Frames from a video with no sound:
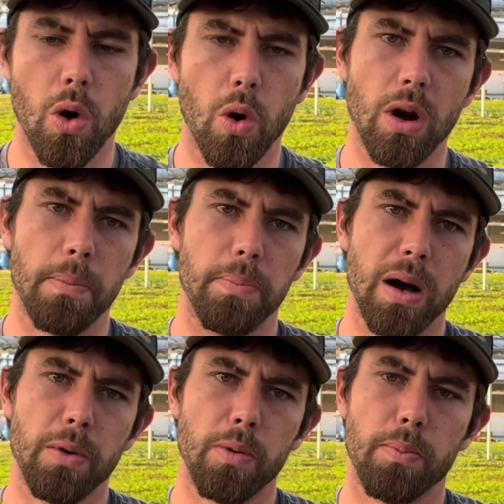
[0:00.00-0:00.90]
or a
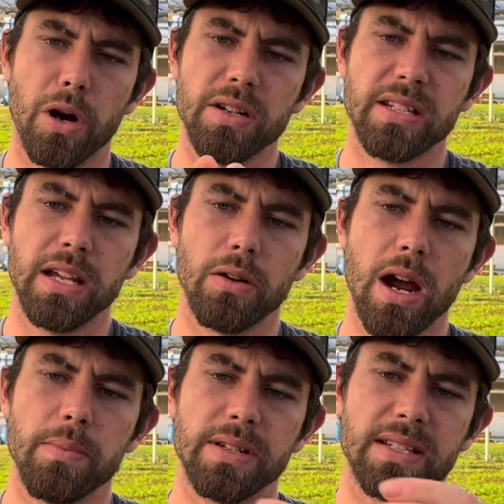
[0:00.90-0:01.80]
bubble bursting
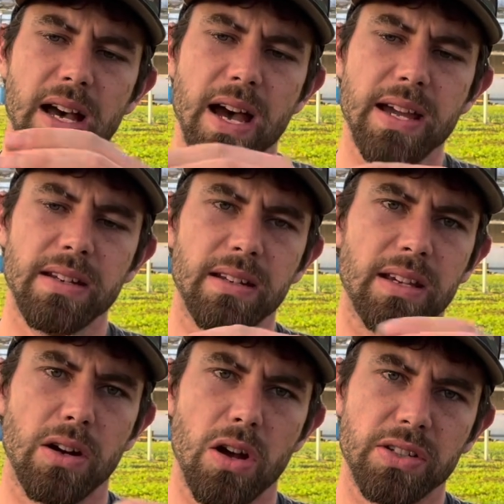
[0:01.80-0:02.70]
right beside
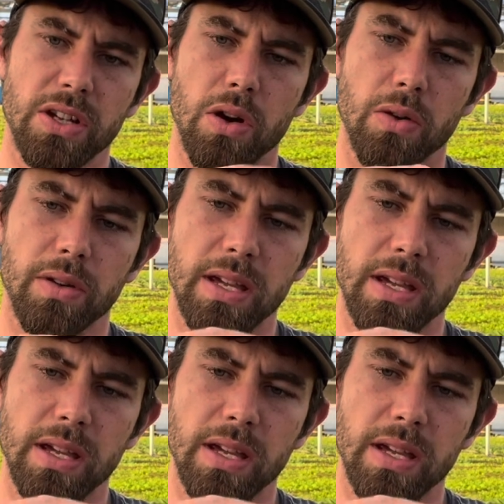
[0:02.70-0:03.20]
can also